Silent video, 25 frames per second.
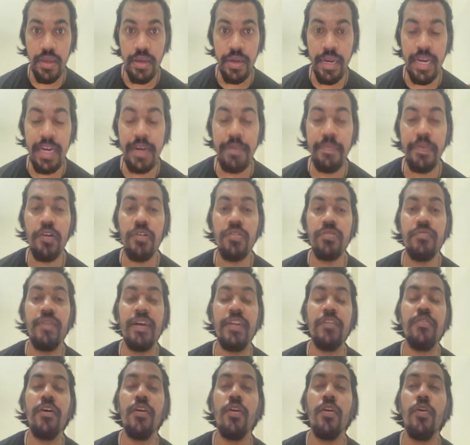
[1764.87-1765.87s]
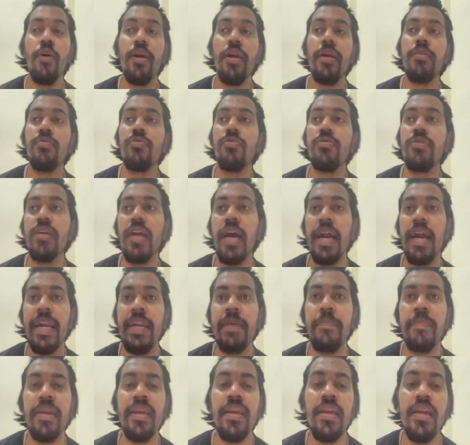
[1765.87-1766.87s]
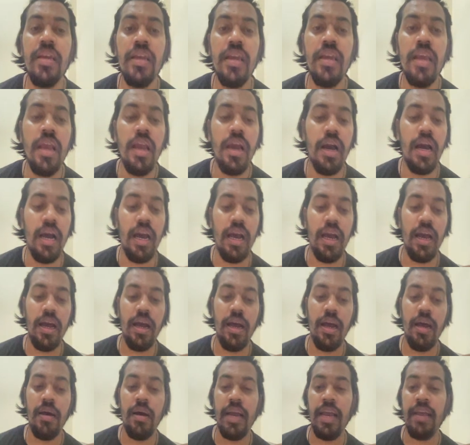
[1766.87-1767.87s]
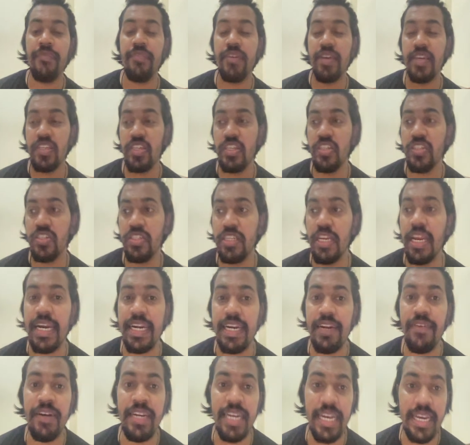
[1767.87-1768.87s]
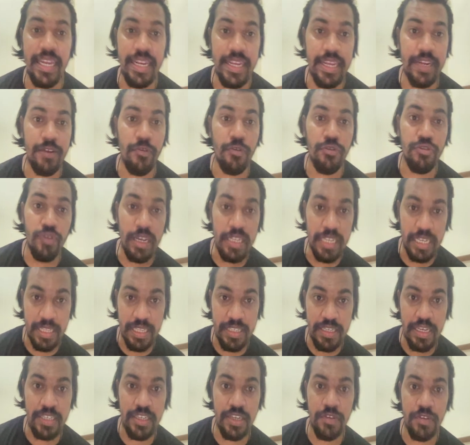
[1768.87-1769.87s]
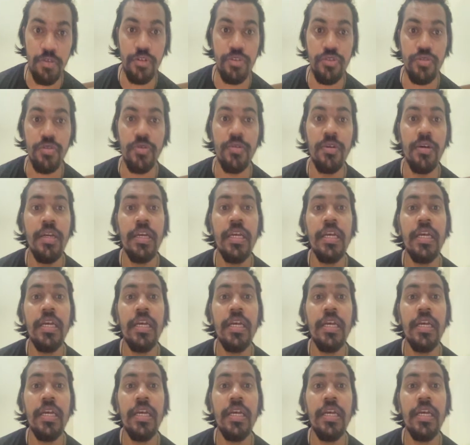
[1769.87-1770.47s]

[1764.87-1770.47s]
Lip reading: right? Because when you are logging into the RDP application is still active, attacker can also edit the session also.